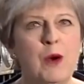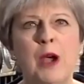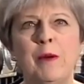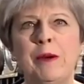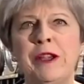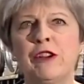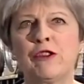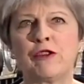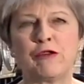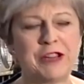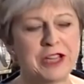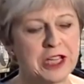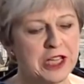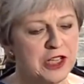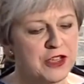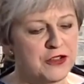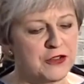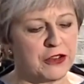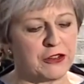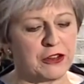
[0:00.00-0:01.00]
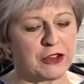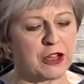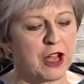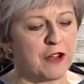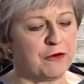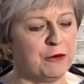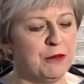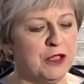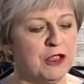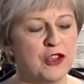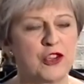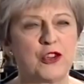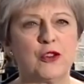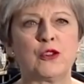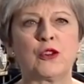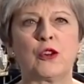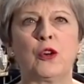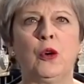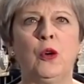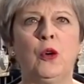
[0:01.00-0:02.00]
been talk of a leadership battle for a
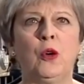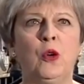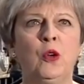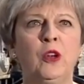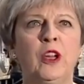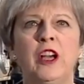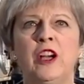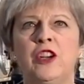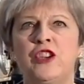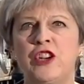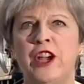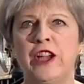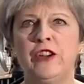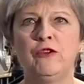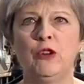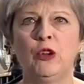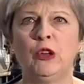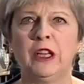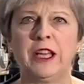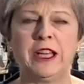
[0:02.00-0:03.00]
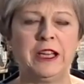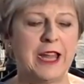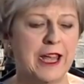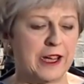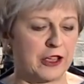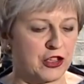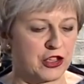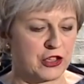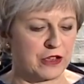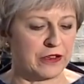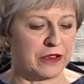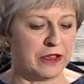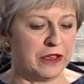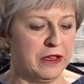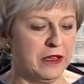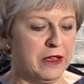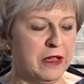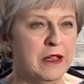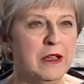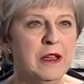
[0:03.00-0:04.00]
while now, but with no obvious
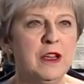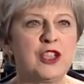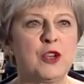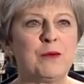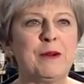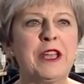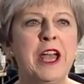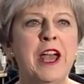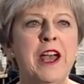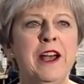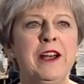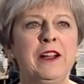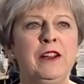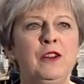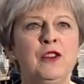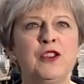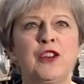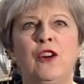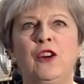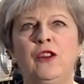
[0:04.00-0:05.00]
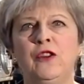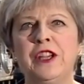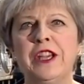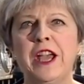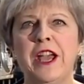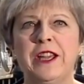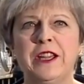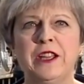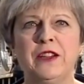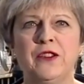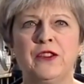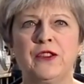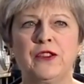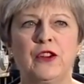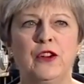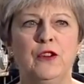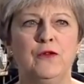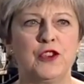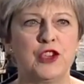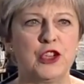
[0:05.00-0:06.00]
candidate to replace her, it looks
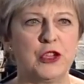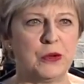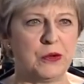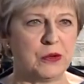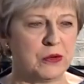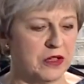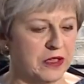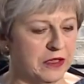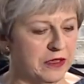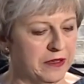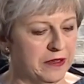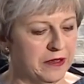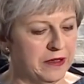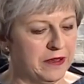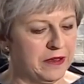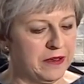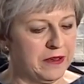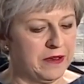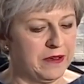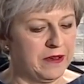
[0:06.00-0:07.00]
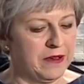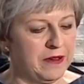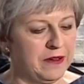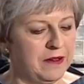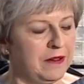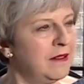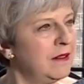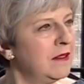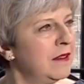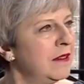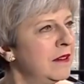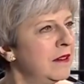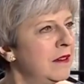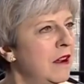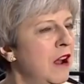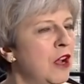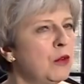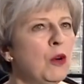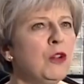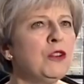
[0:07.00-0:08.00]
unlikely. There's also talk
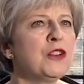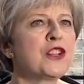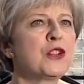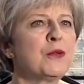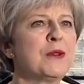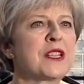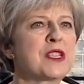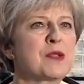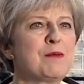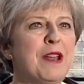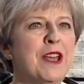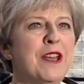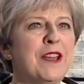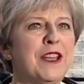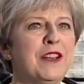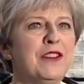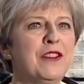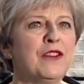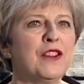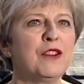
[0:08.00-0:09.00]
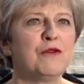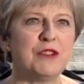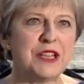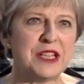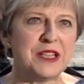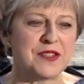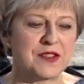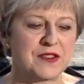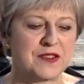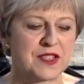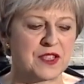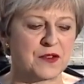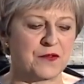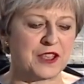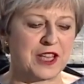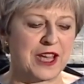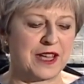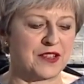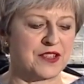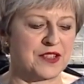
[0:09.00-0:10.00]
of a cabinet reshuffle. Will she try
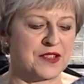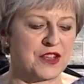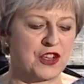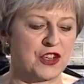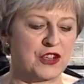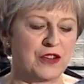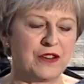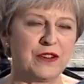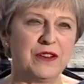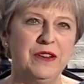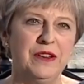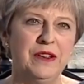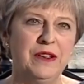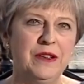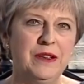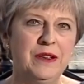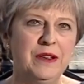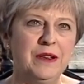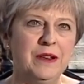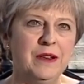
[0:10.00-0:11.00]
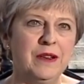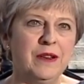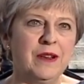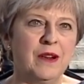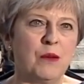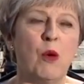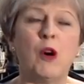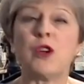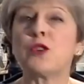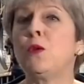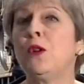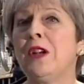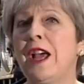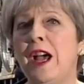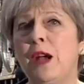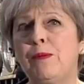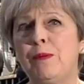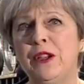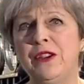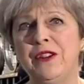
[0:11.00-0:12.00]
and rebrand the party as the
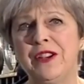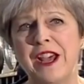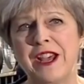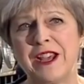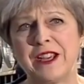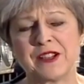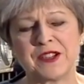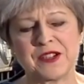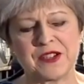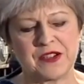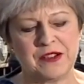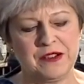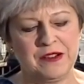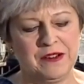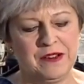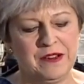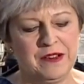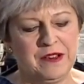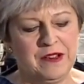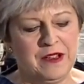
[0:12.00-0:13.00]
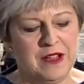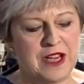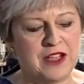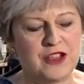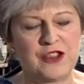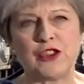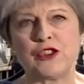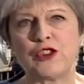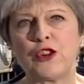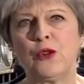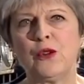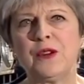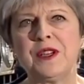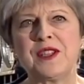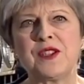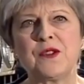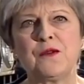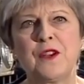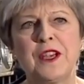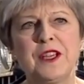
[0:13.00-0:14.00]
new Remainer Party to
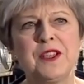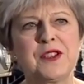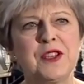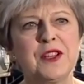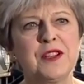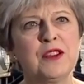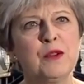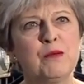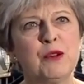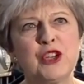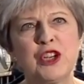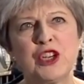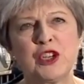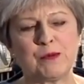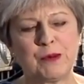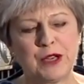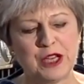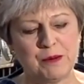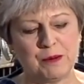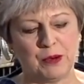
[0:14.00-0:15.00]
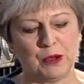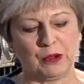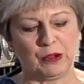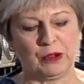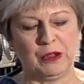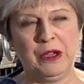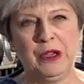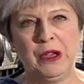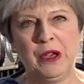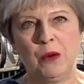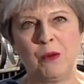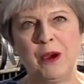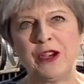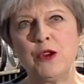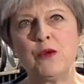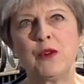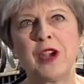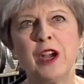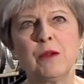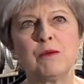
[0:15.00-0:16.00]
try and get rid of the
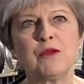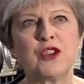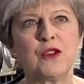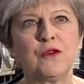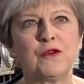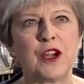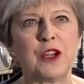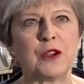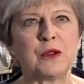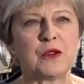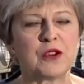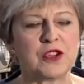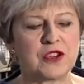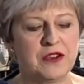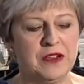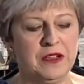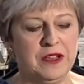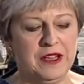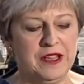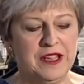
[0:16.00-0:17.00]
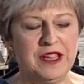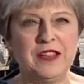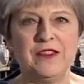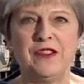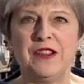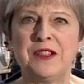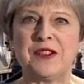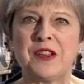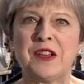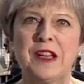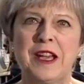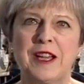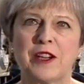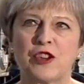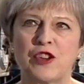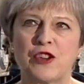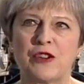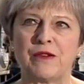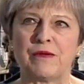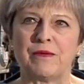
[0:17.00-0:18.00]
alternate Remainer Party that might form in the
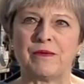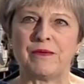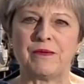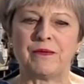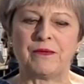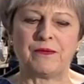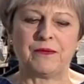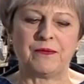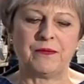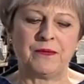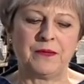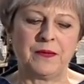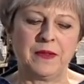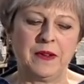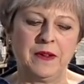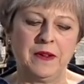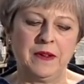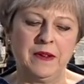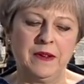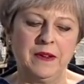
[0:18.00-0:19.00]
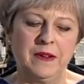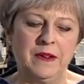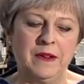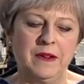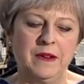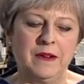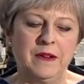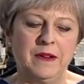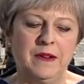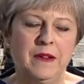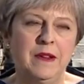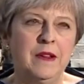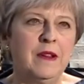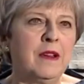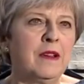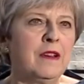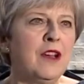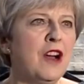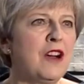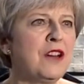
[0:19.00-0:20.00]
centre? Or will she try and
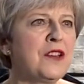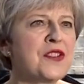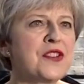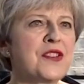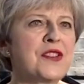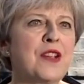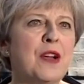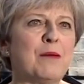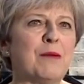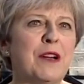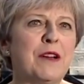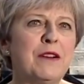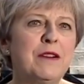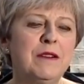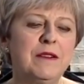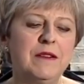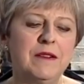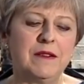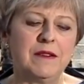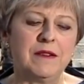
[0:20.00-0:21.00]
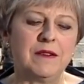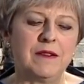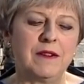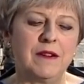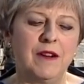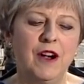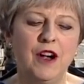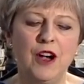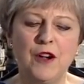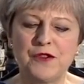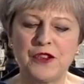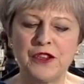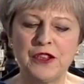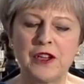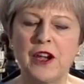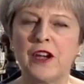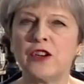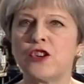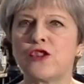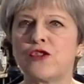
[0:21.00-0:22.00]
embolden the Tory Party to
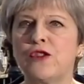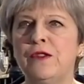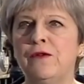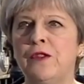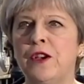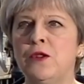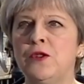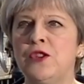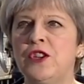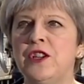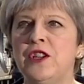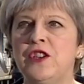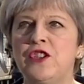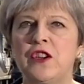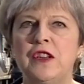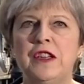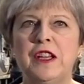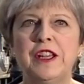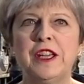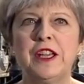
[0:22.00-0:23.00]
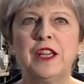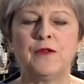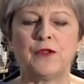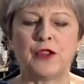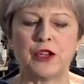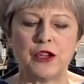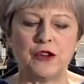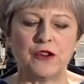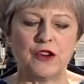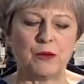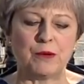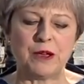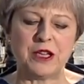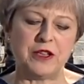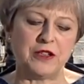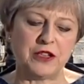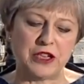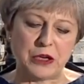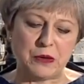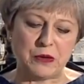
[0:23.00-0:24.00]
be the No Deal Party
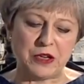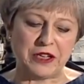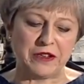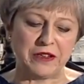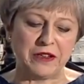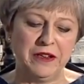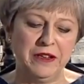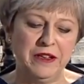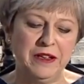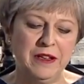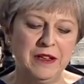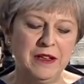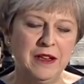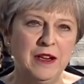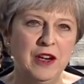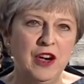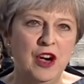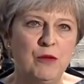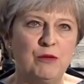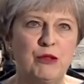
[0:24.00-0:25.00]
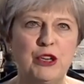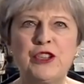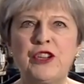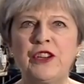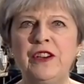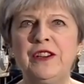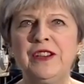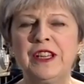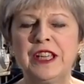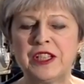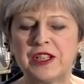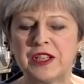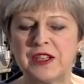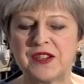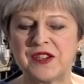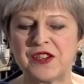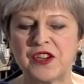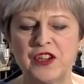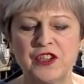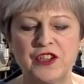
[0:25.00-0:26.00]
if Chequers never gets through, and